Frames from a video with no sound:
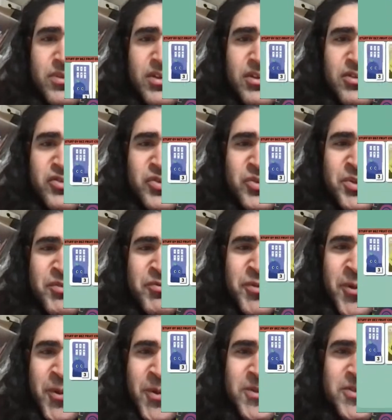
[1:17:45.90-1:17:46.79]
So you've
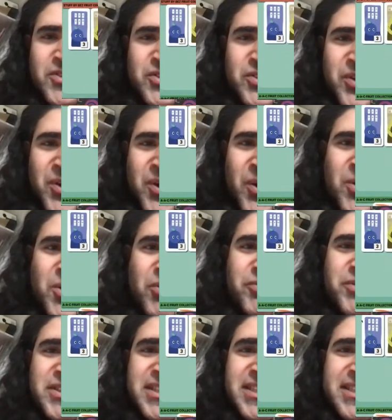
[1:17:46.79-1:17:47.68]
got all of
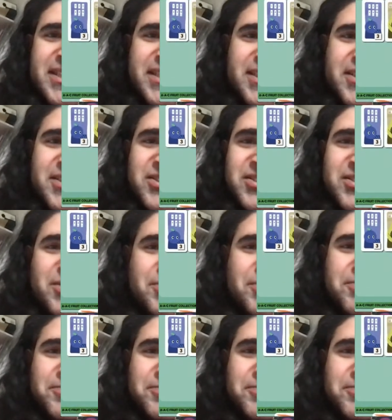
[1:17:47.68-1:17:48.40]
these